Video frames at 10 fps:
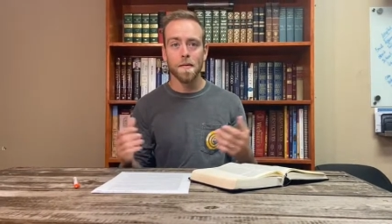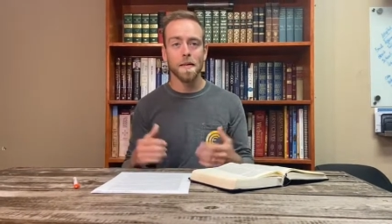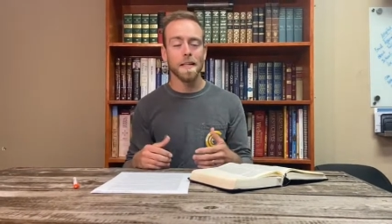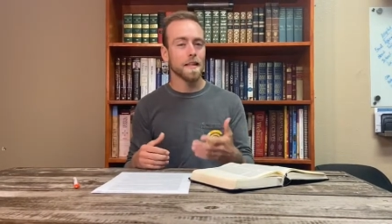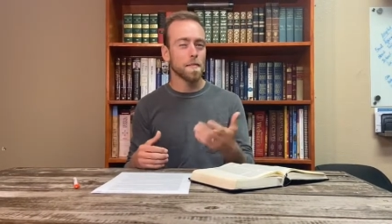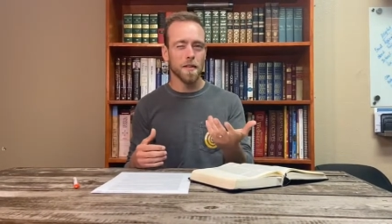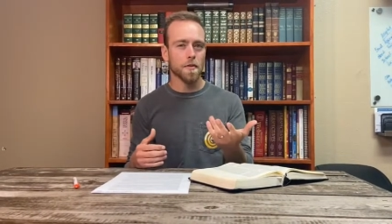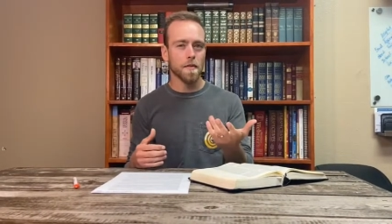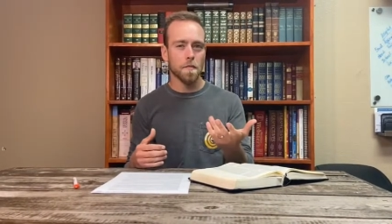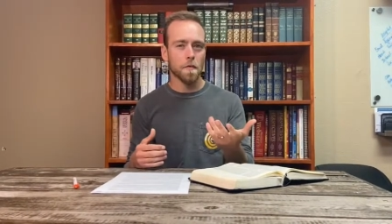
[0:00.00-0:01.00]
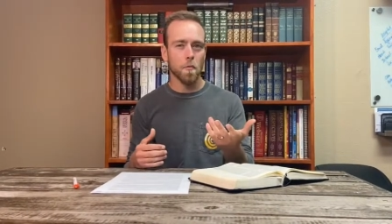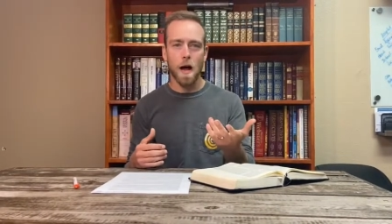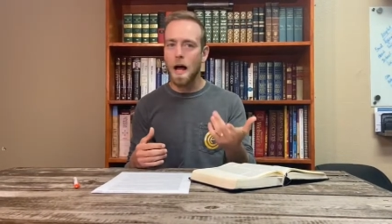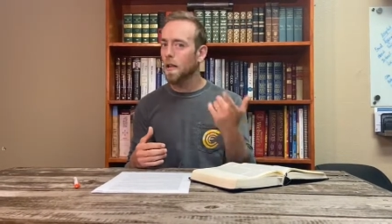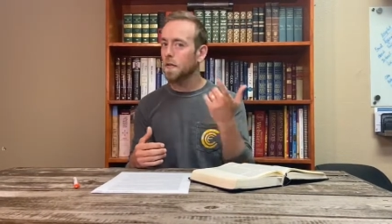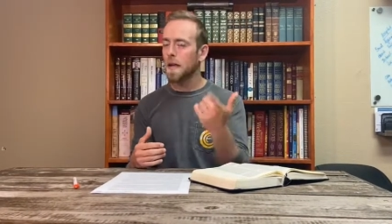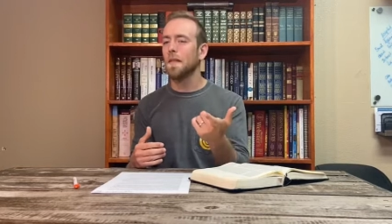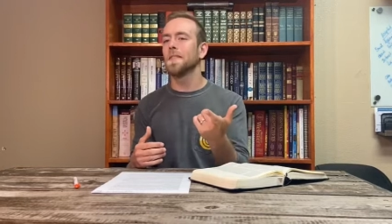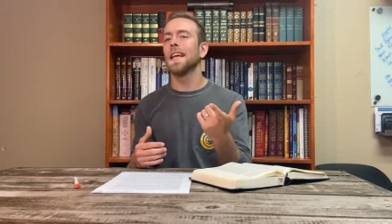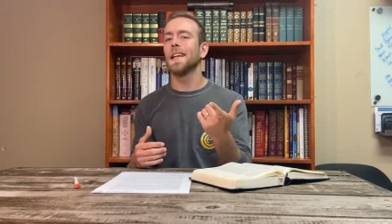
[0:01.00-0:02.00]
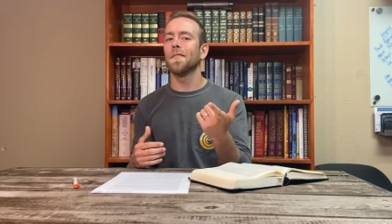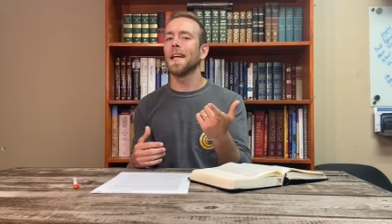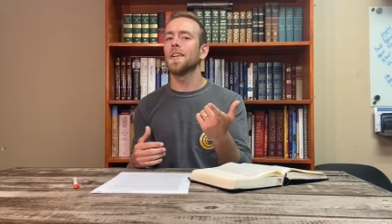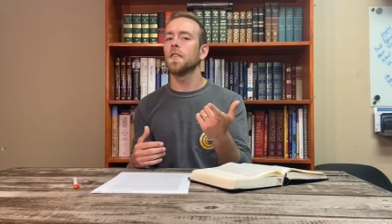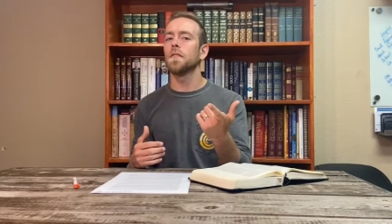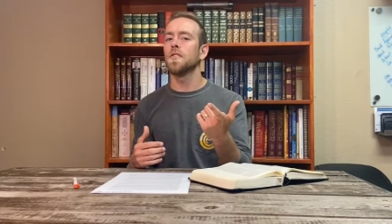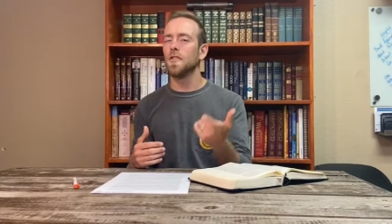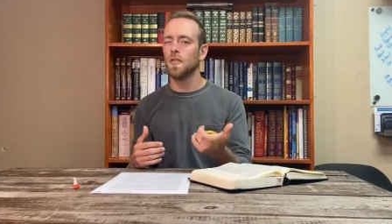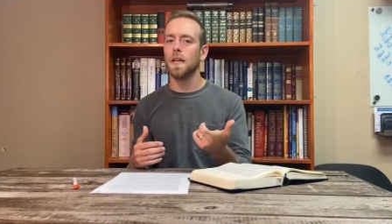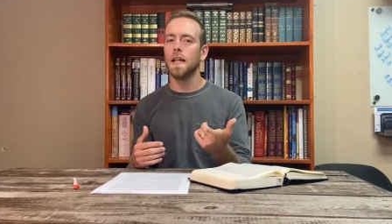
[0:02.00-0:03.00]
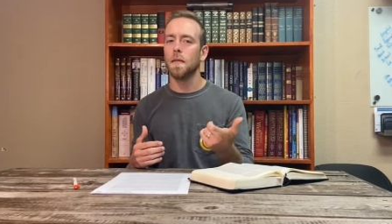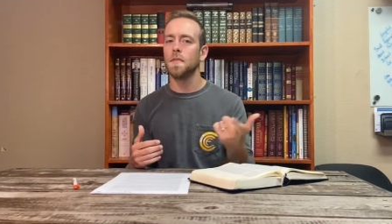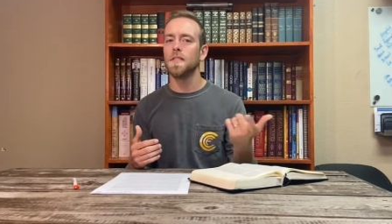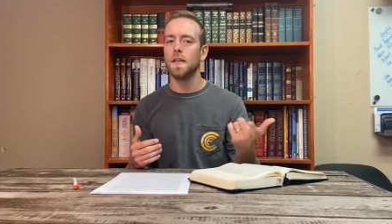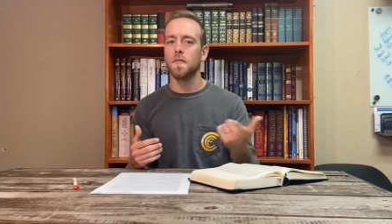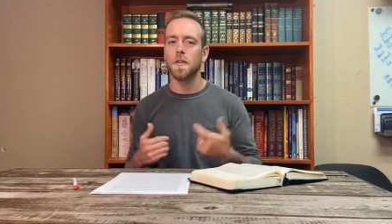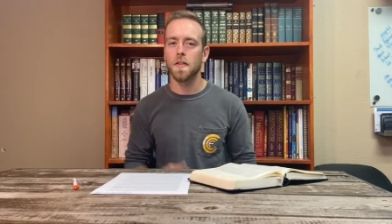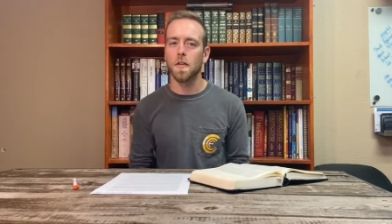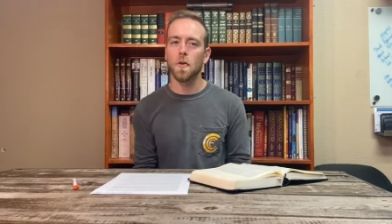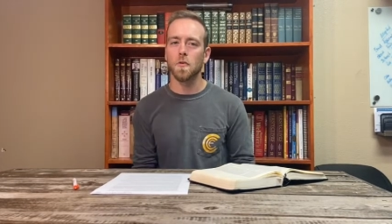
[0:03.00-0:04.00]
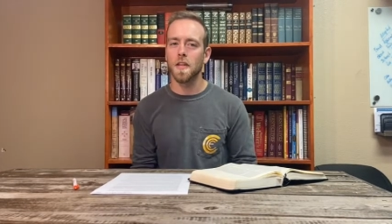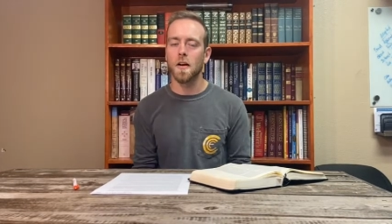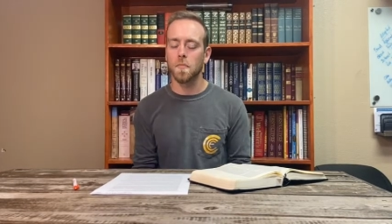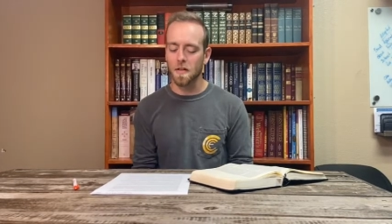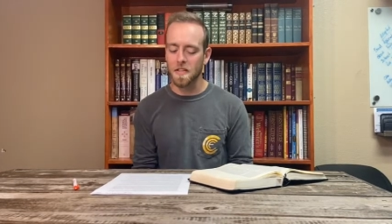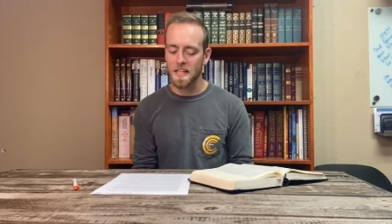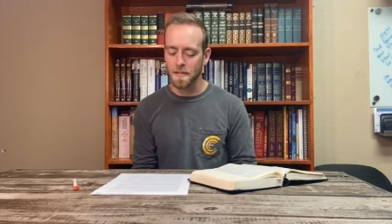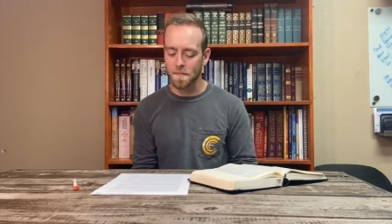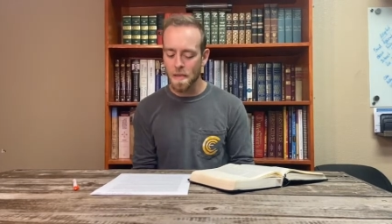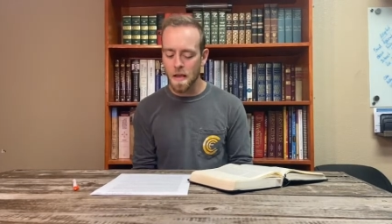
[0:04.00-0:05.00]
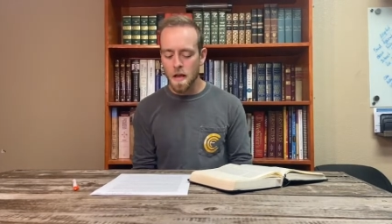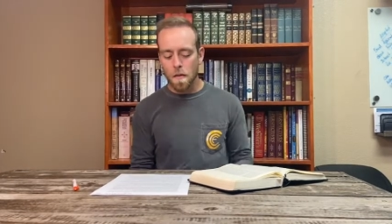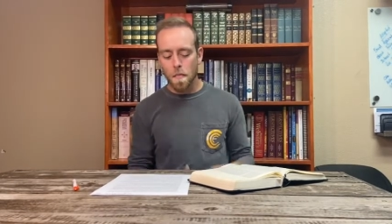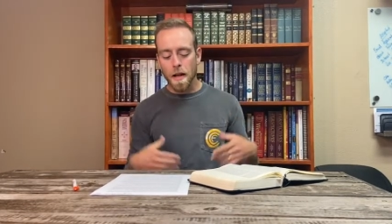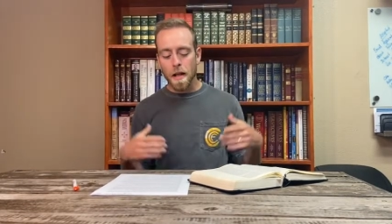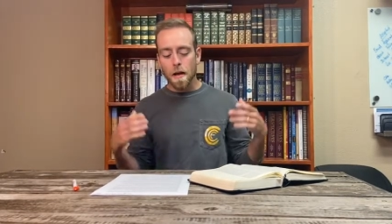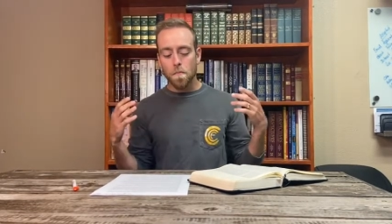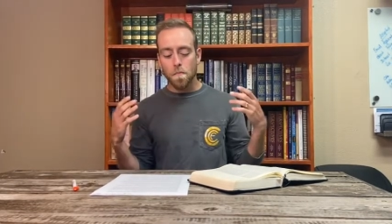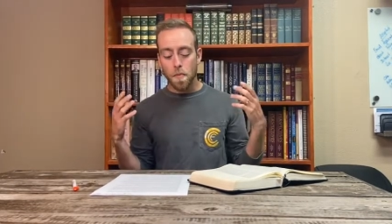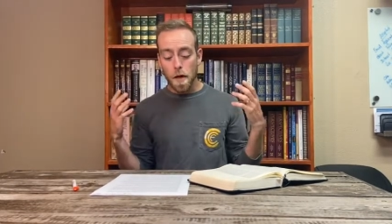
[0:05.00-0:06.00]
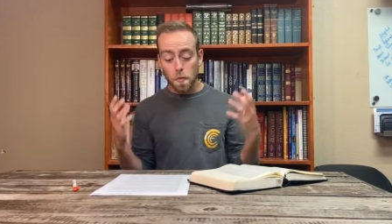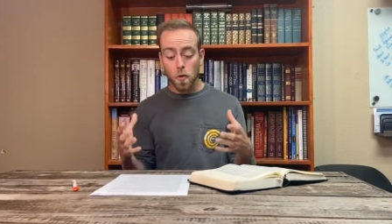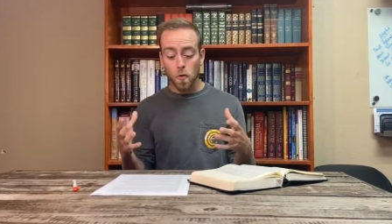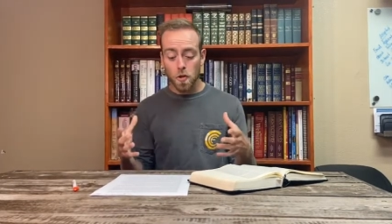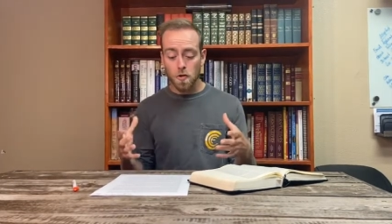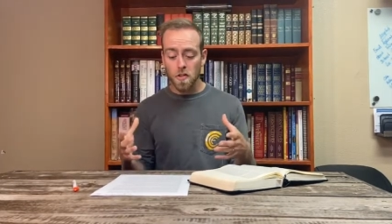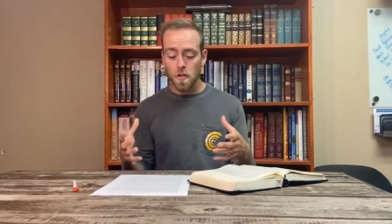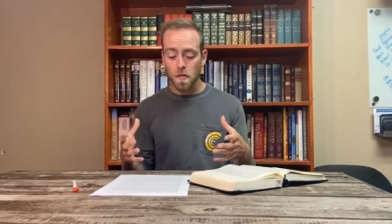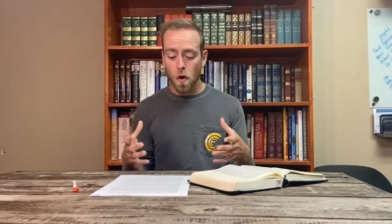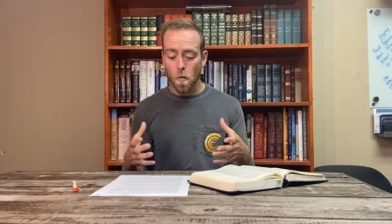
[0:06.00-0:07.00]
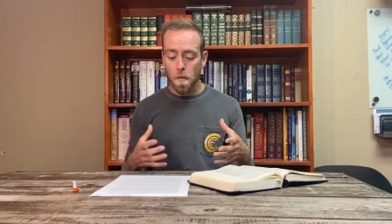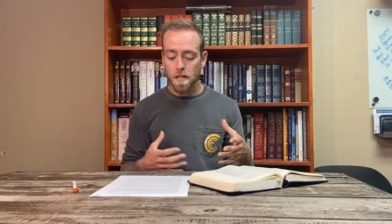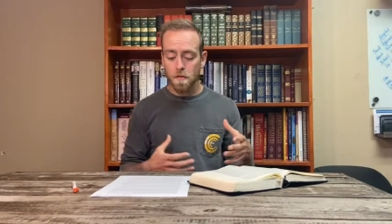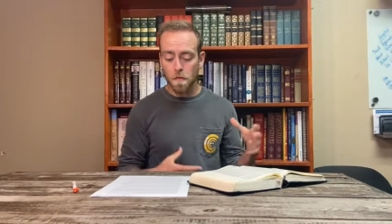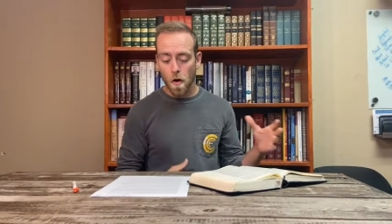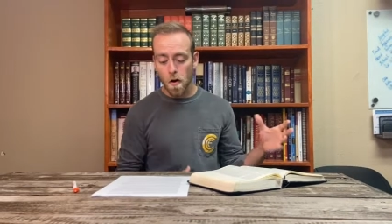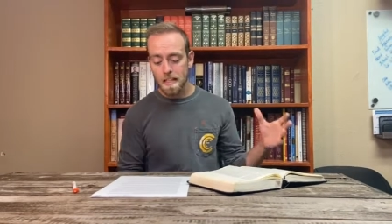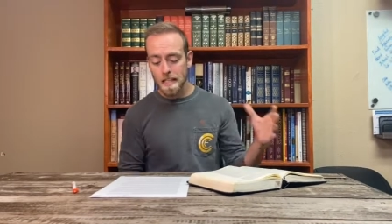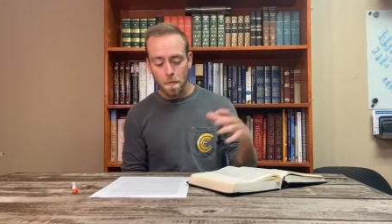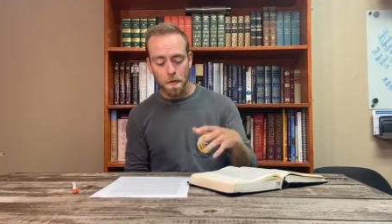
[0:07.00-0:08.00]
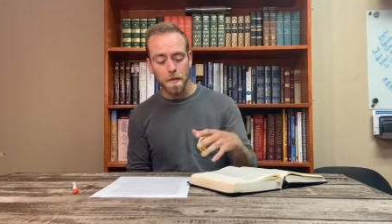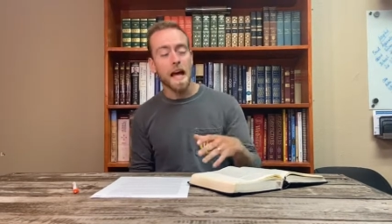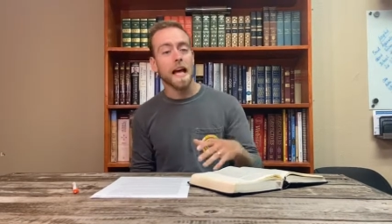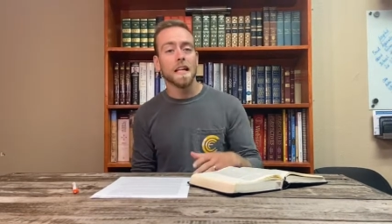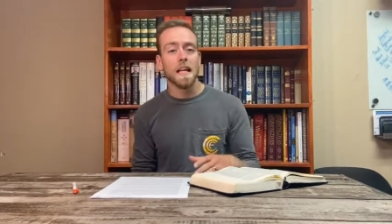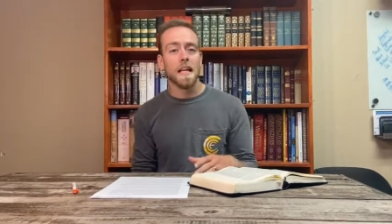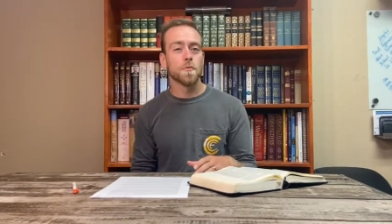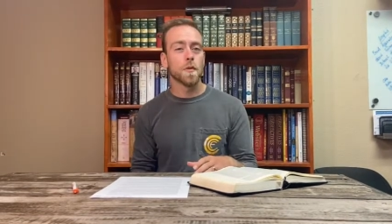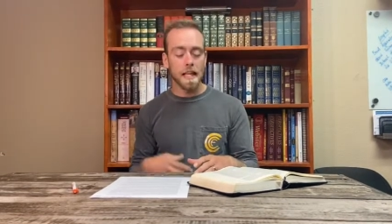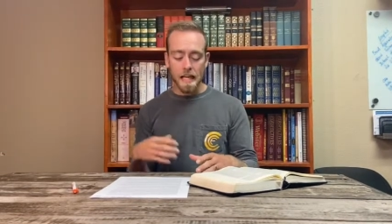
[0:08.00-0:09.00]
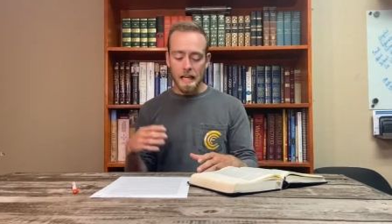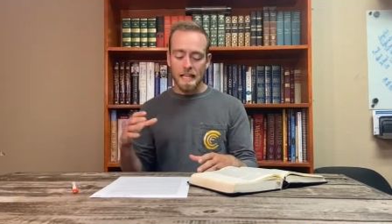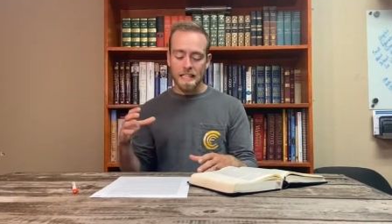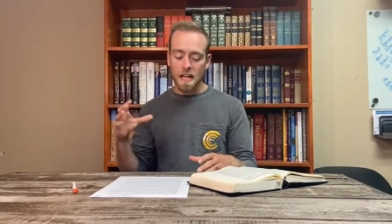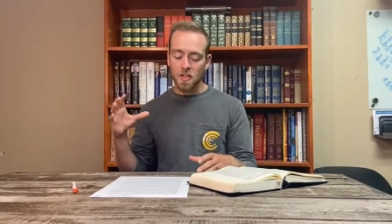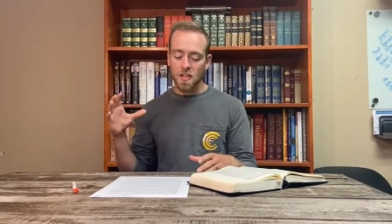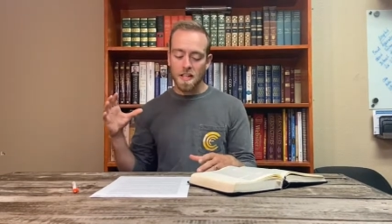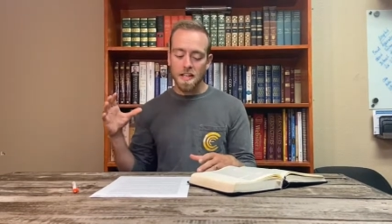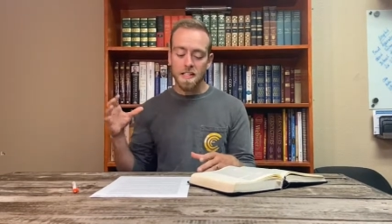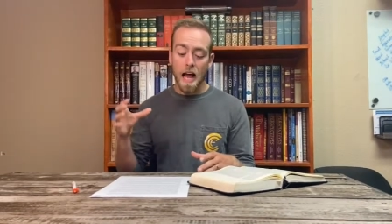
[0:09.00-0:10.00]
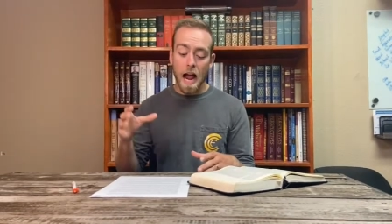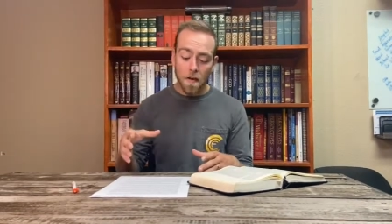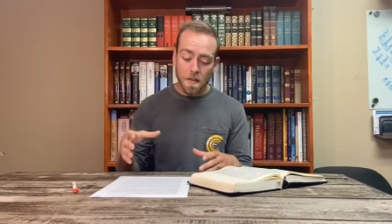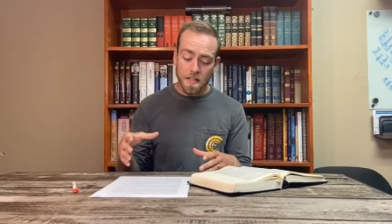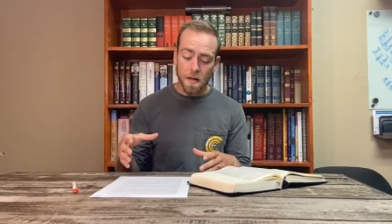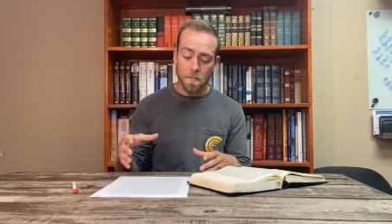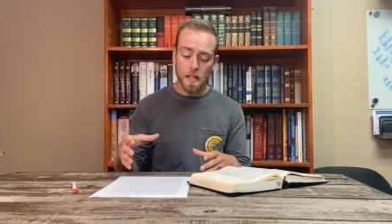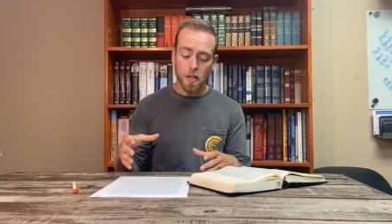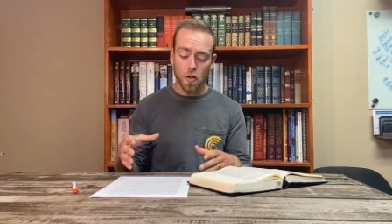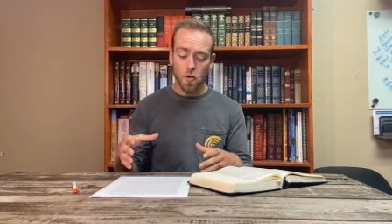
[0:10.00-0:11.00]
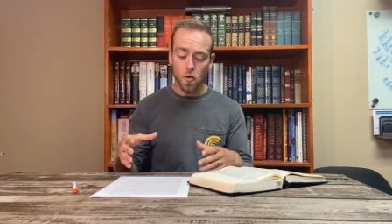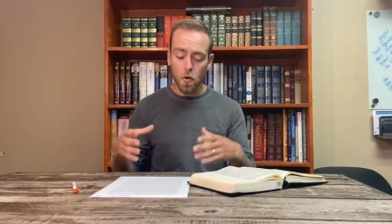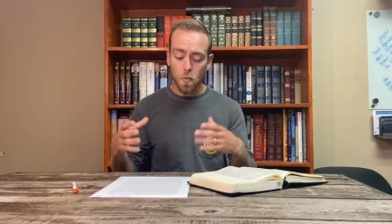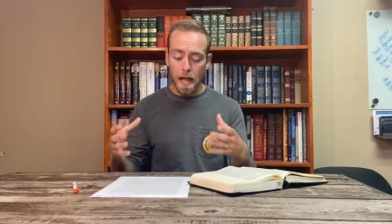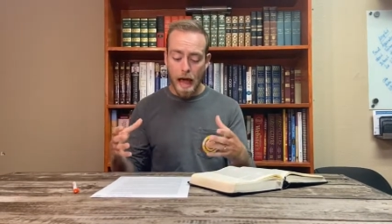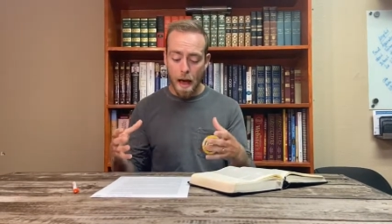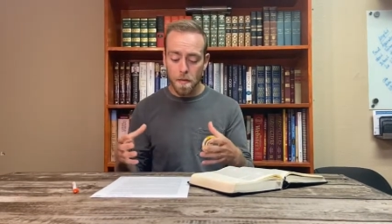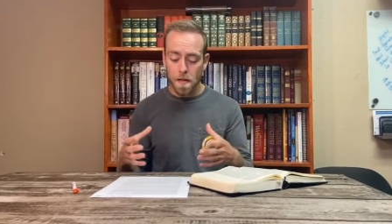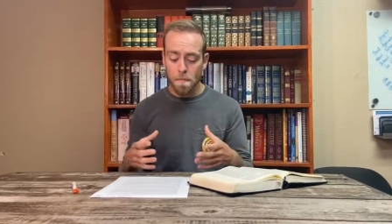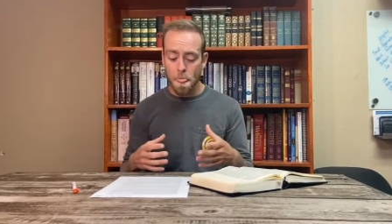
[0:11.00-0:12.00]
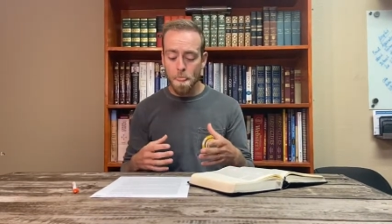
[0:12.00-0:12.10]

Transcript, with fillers: because they've been doing that for a while. If you haven't taken advantage of it, you should look it up and see if your local Taco Bell does it. But biblical usage of hope is far deeper than that. It's really, it's not just the desire that something good would happen,